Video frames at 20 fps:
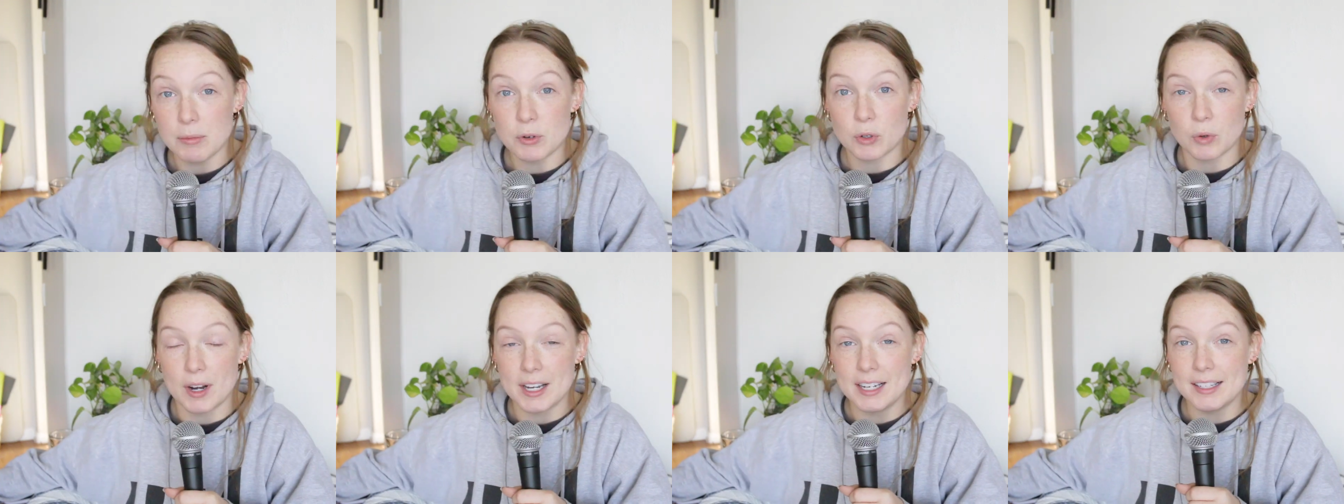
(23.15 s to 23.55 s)
I'm
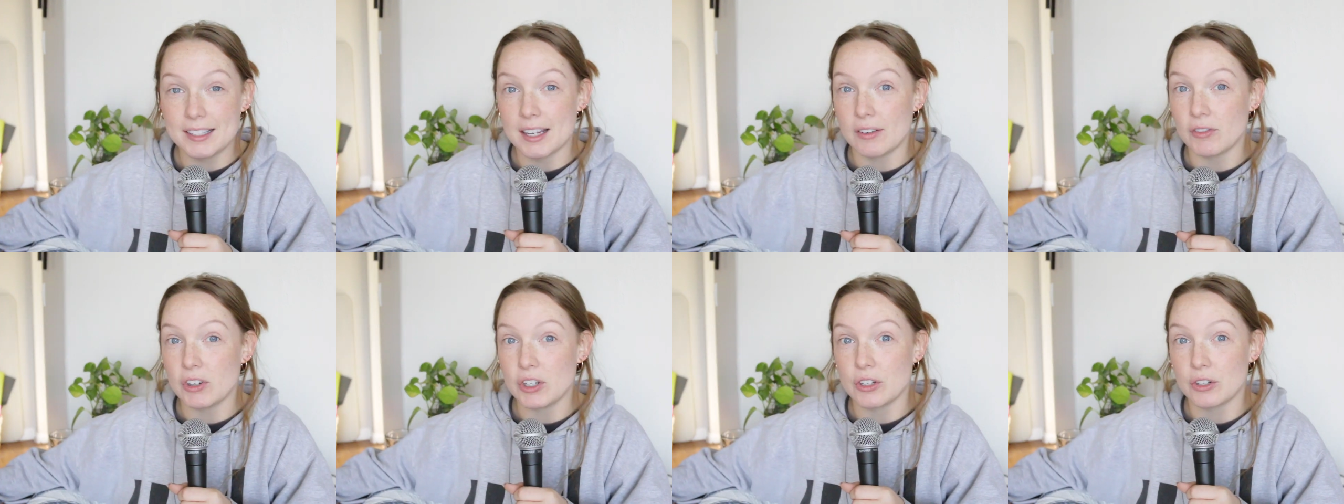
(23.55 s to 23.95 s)

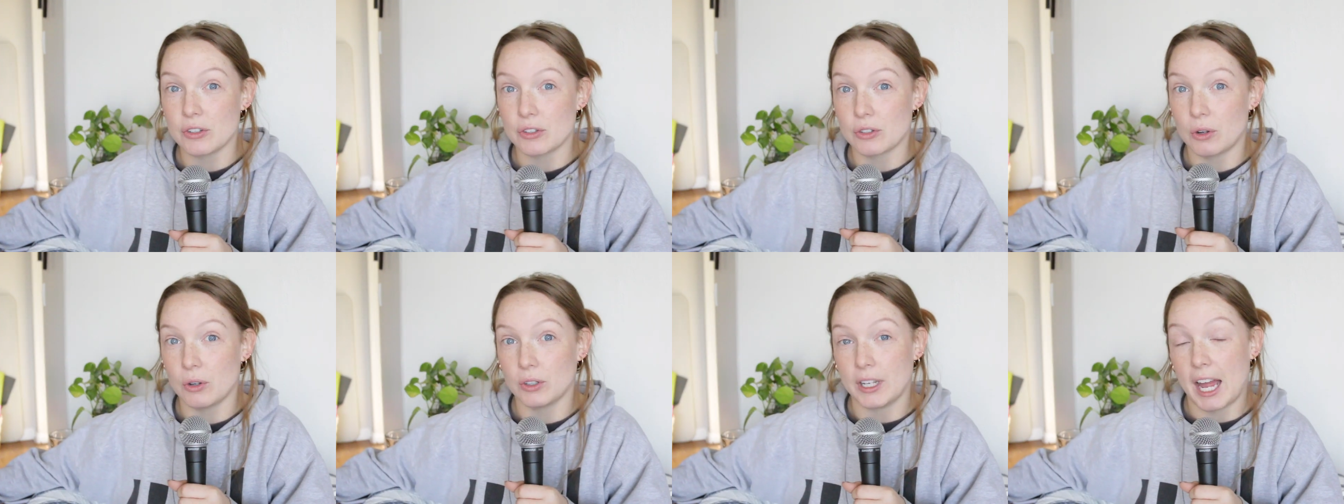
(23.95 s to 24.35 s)
27 years
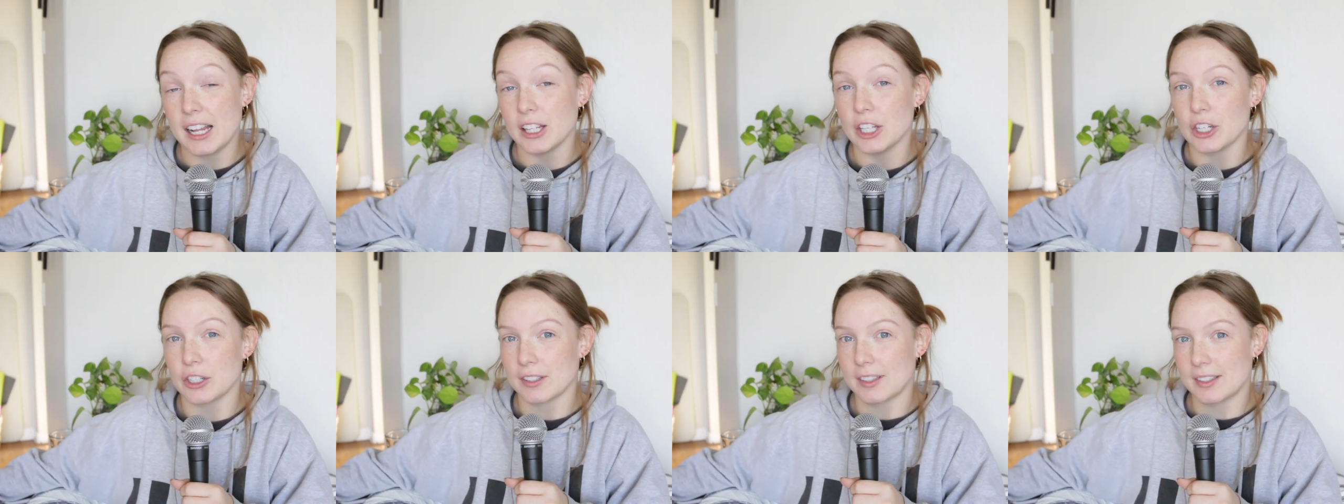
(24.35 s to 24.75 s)
old. I
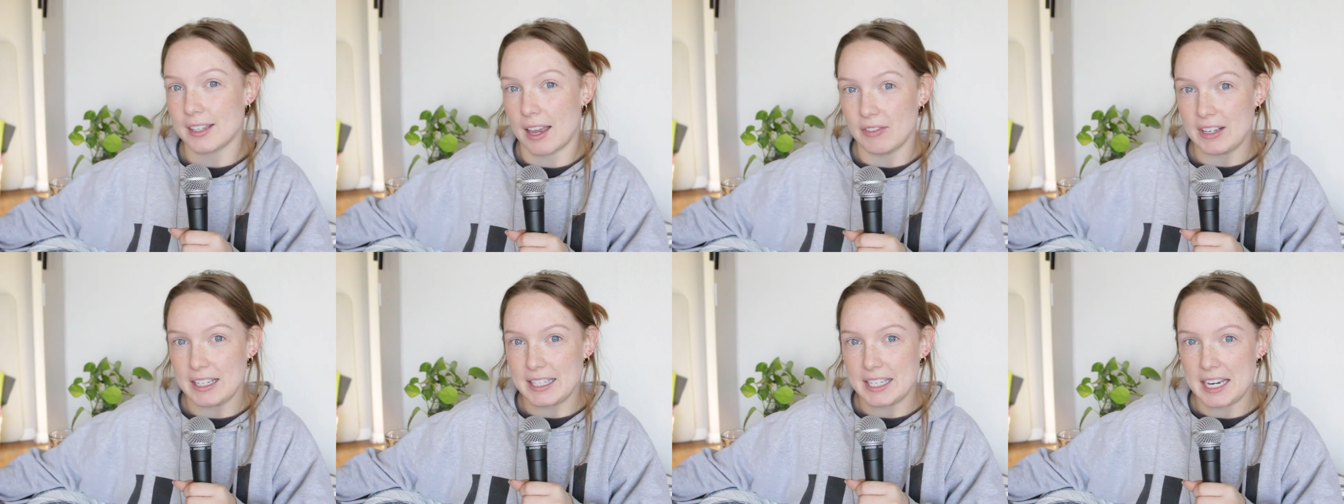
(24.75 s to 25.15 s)
look
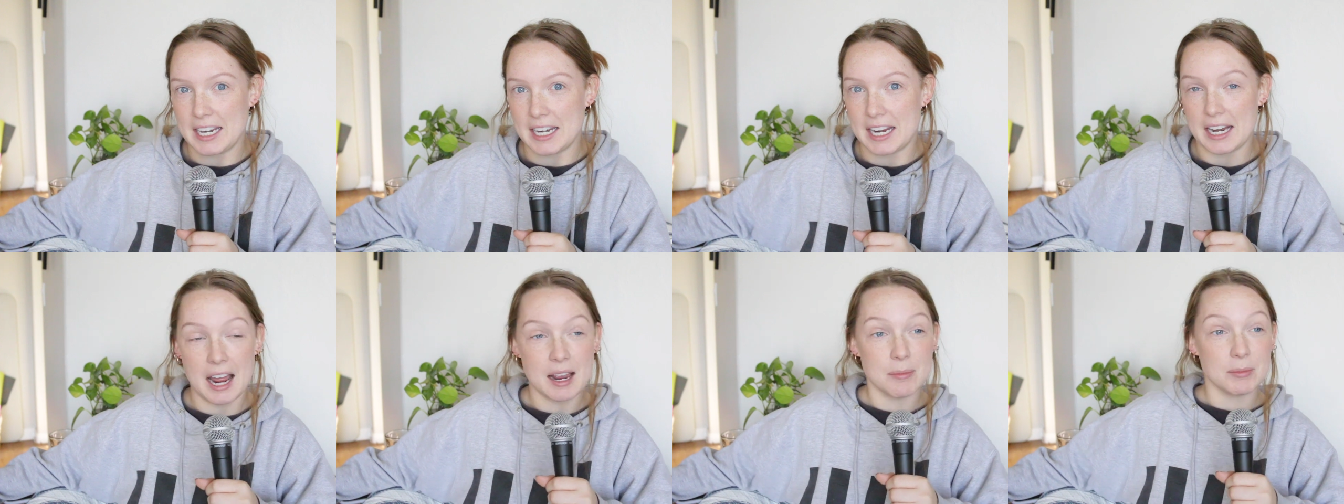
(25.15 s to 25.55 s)
17
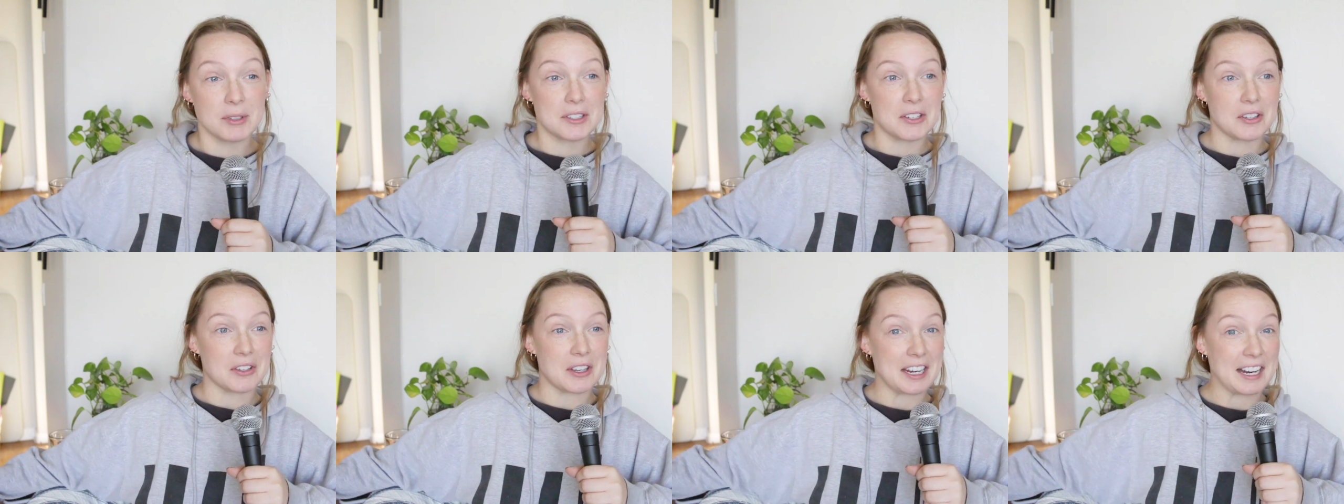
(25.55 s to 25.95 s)
and I'm
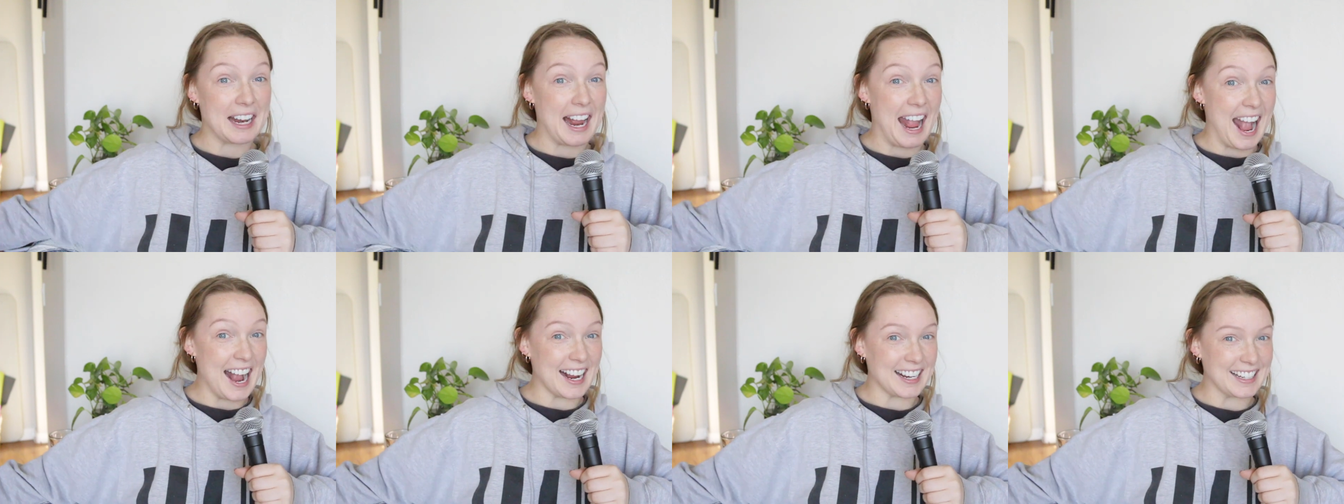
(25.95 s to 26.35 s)
still getting
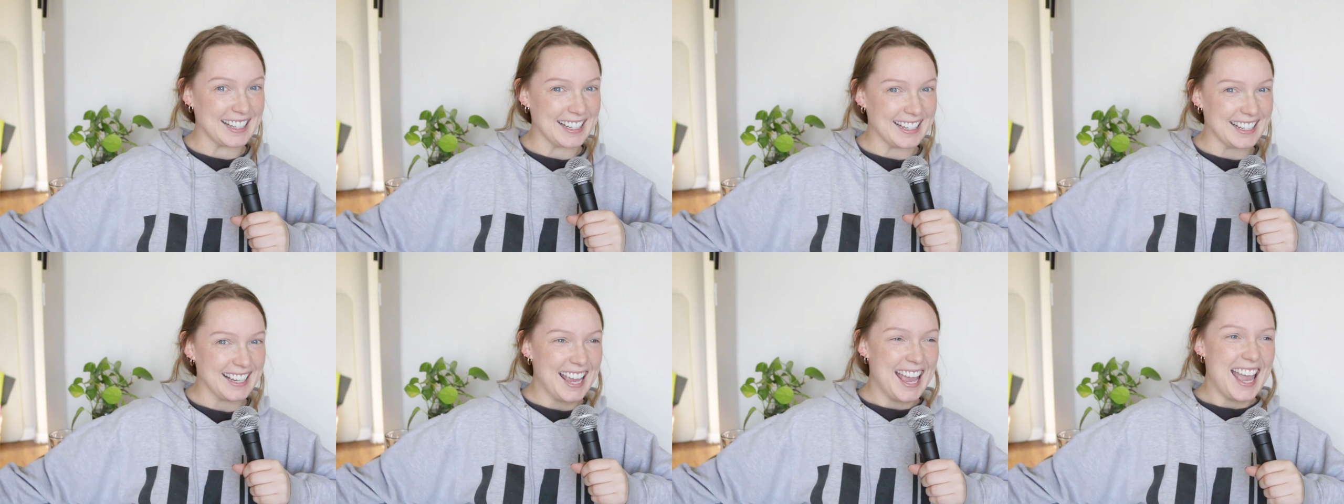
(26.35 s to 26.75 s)

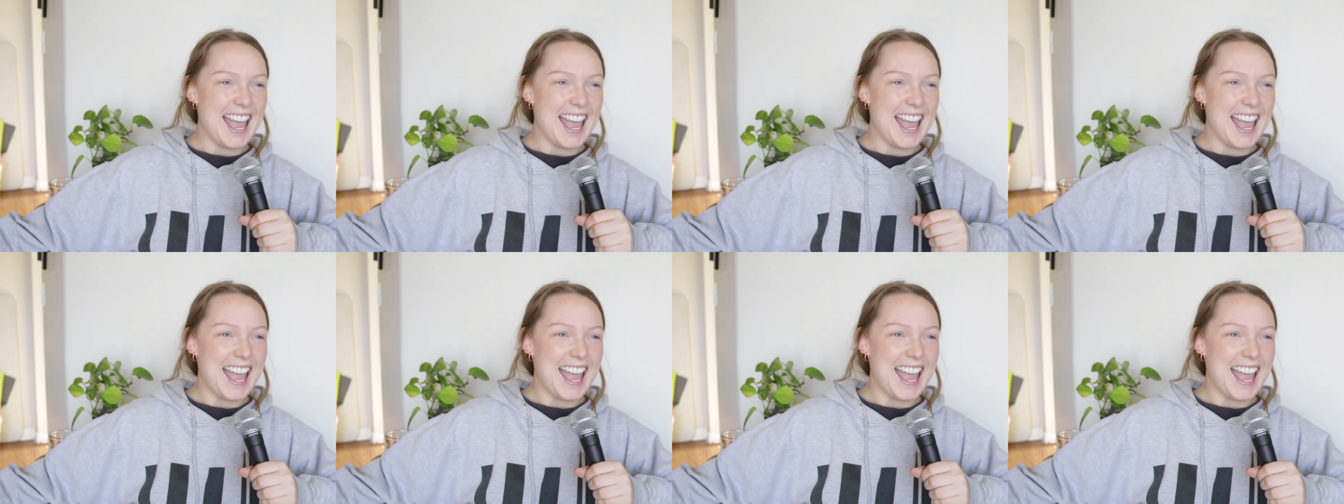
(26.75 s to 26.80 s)
acne.